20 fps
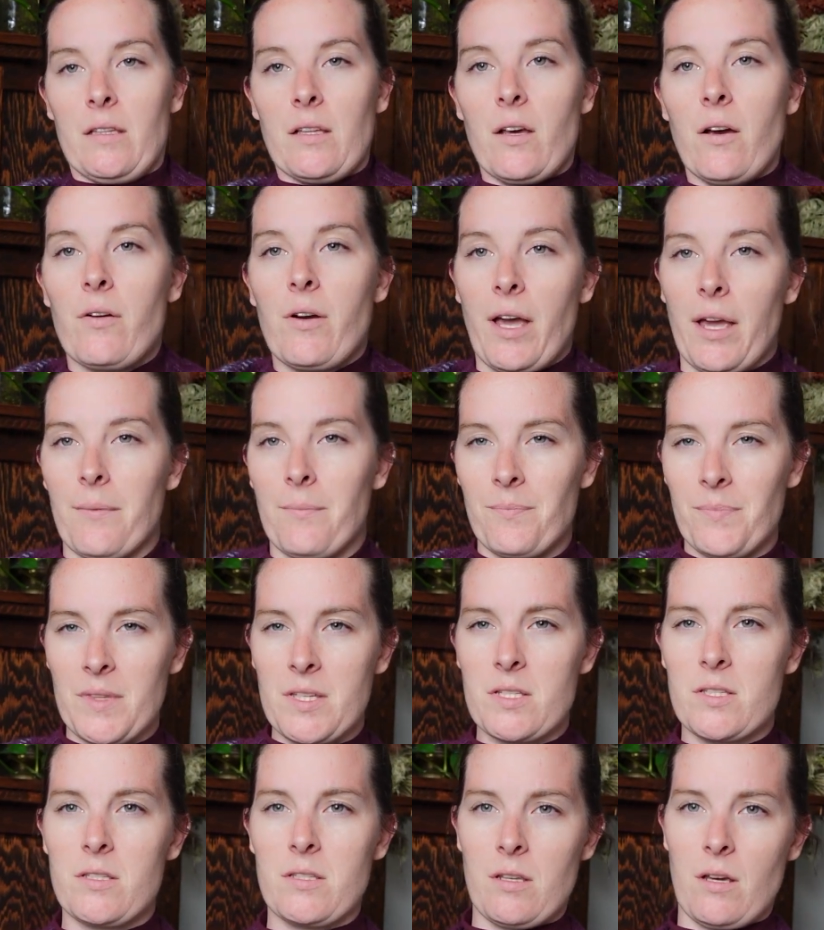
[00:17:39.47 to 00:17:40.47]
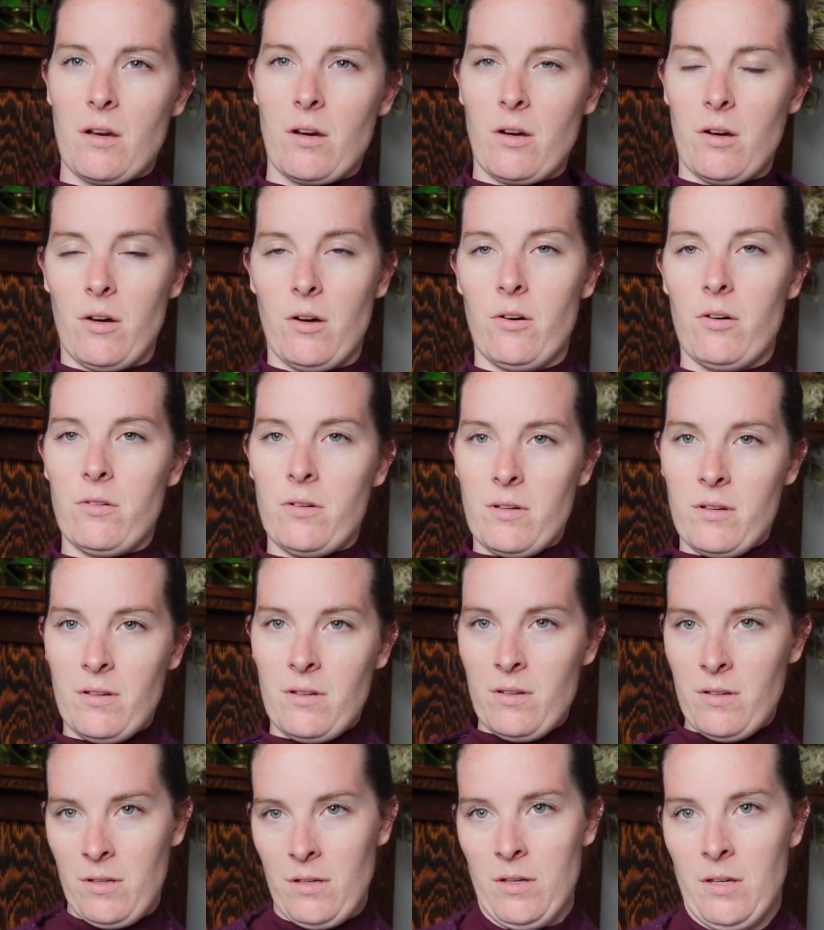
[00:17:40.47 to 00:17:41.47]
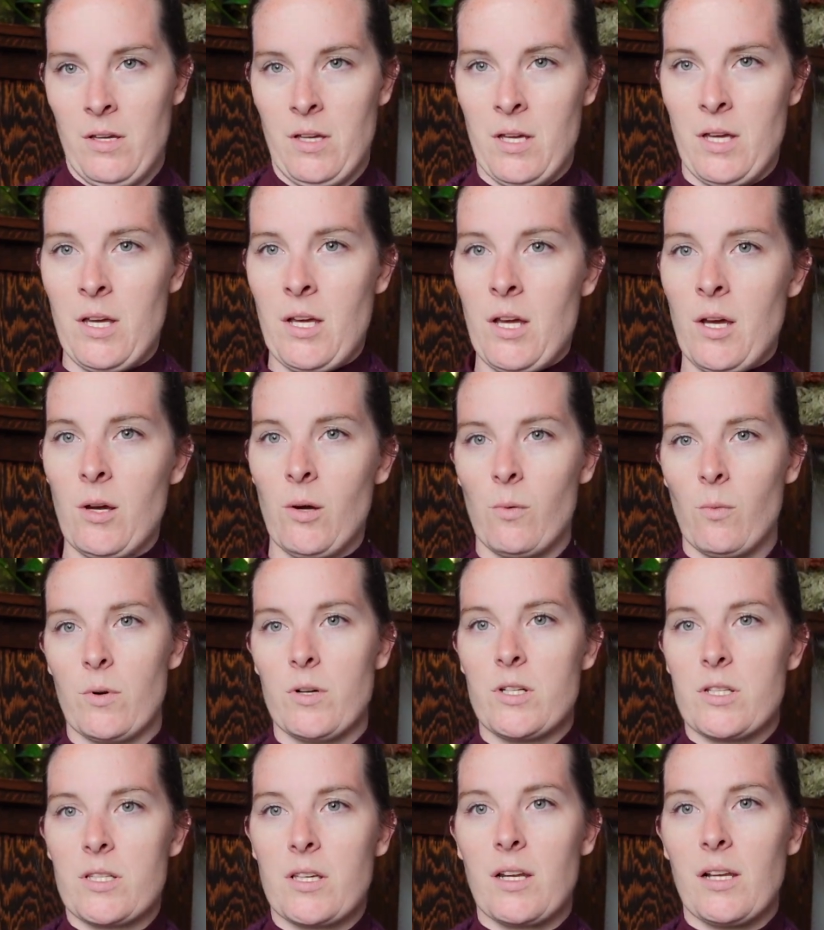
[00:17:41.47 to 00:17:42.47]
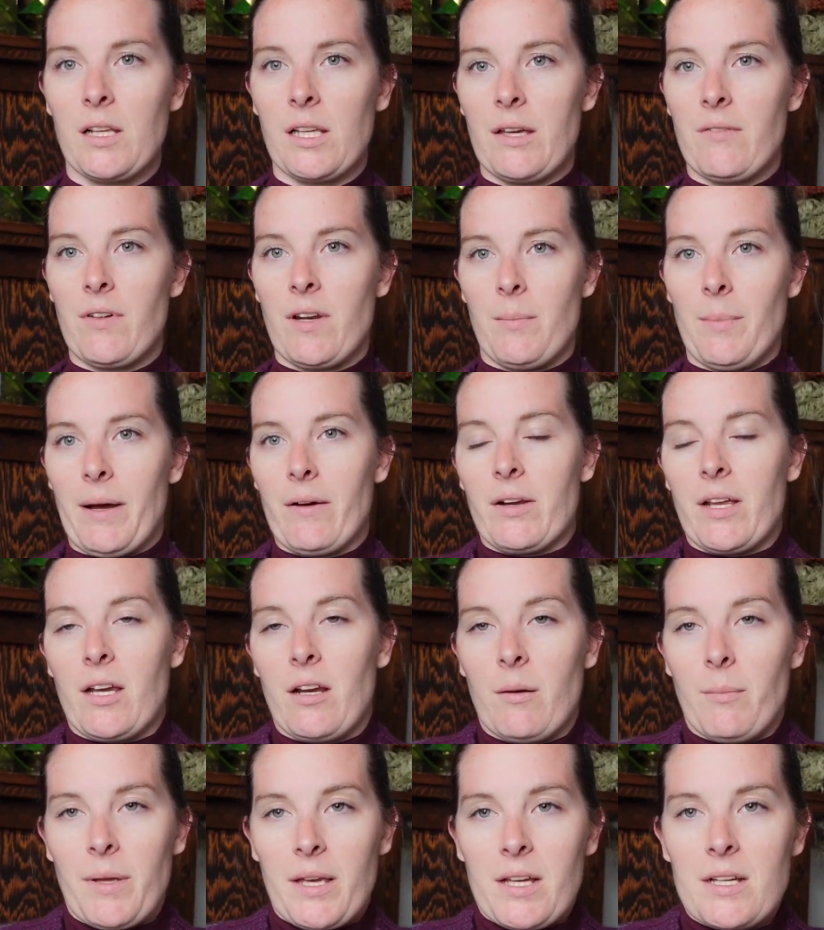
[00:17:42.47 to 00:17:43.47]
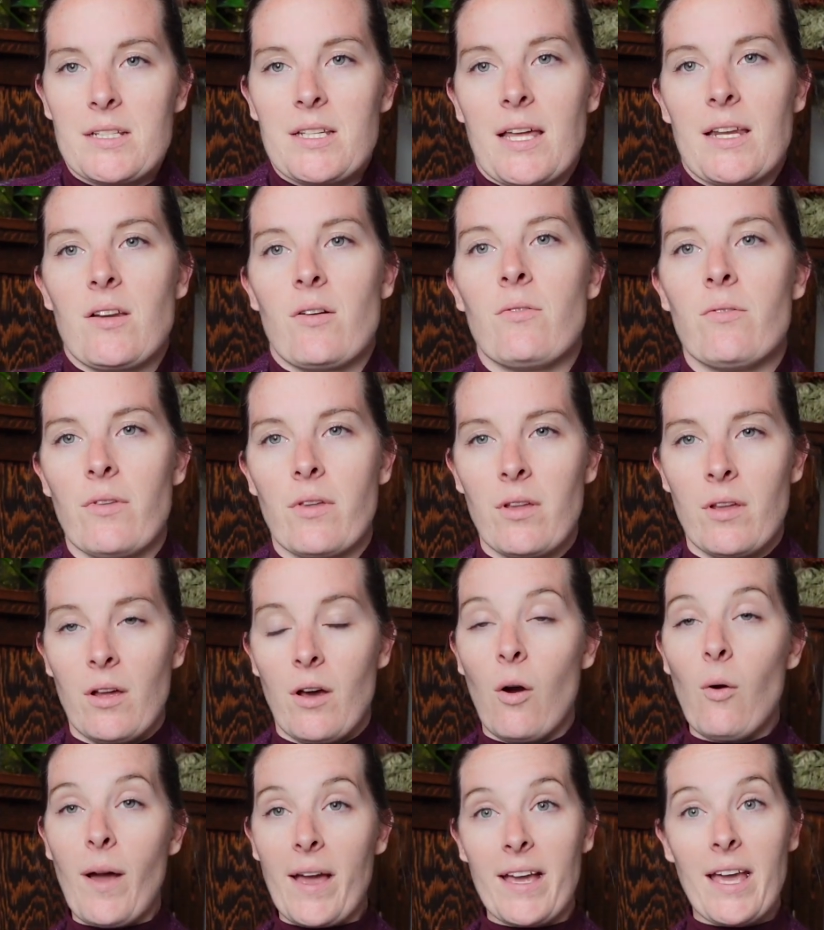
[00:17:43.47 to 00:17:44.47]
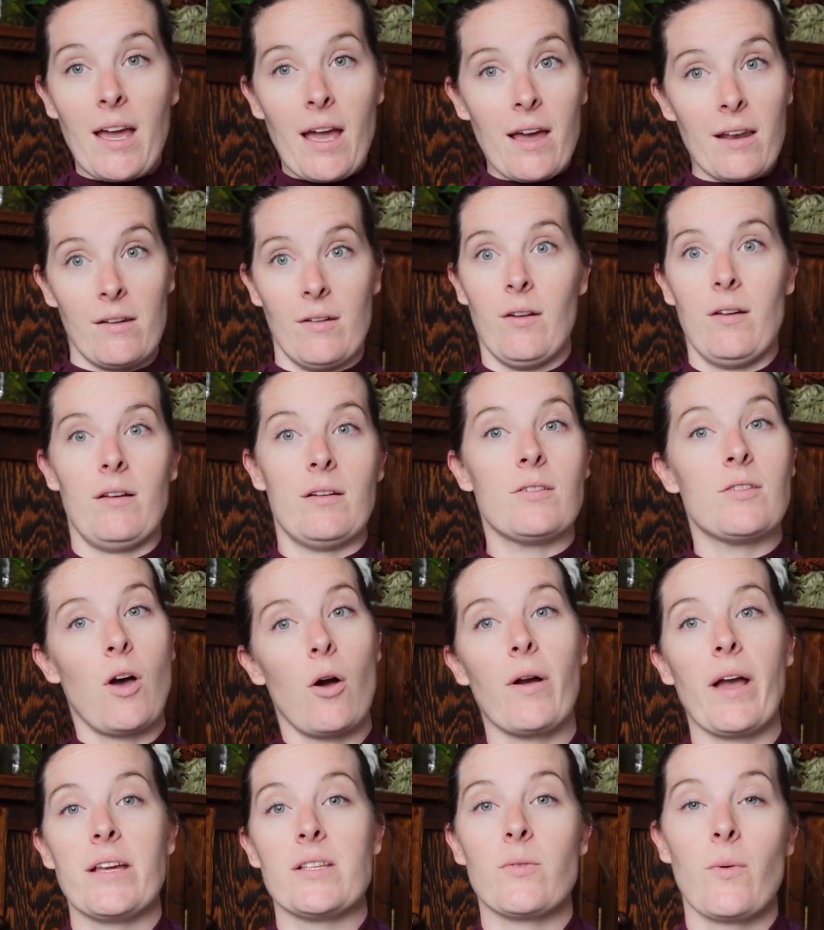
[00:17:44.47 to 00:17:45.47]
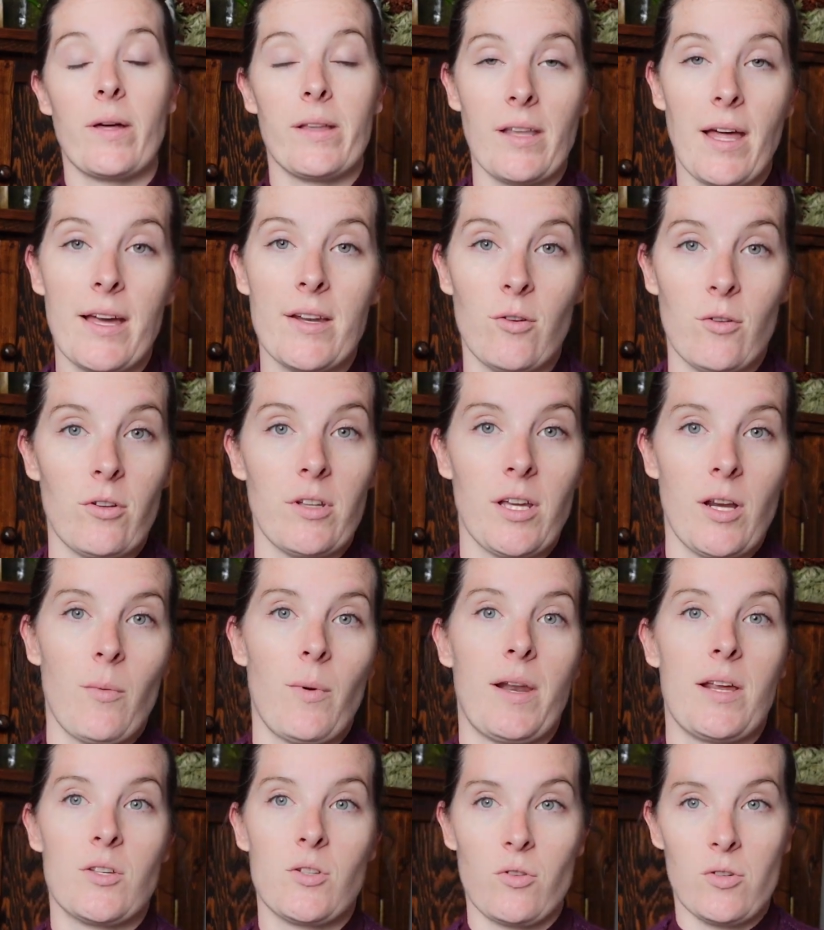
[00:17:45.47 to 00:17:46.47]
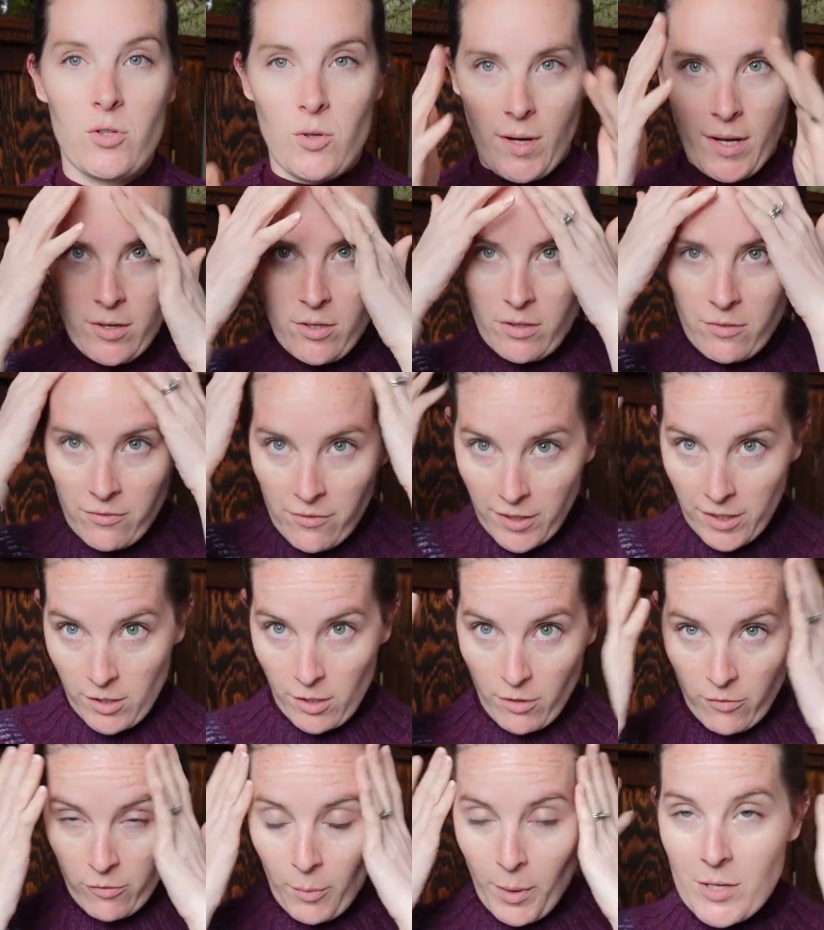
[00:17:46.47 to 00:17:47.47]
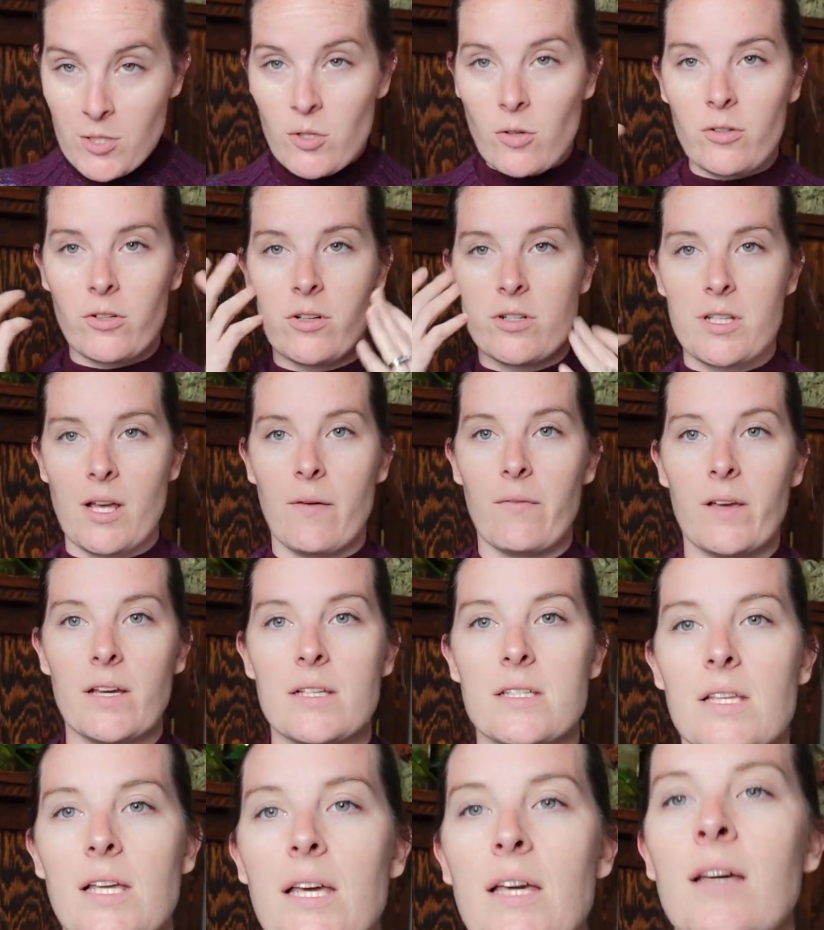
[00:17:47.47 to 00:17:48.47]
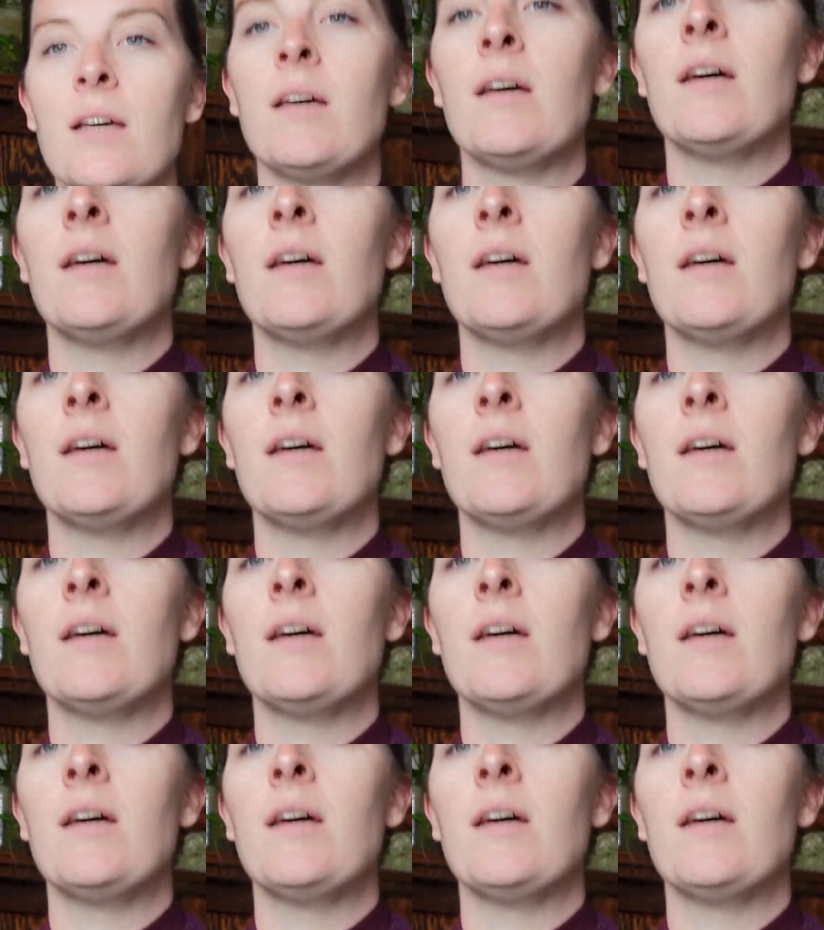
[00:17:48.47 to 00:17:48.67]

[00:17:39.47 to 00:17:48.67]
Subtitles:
Okay, so we're just gonna leave it about here because I don't, oh, I can. Okay, so I lied earlier when I told you I couldn't fit it over my shoulders, obviously.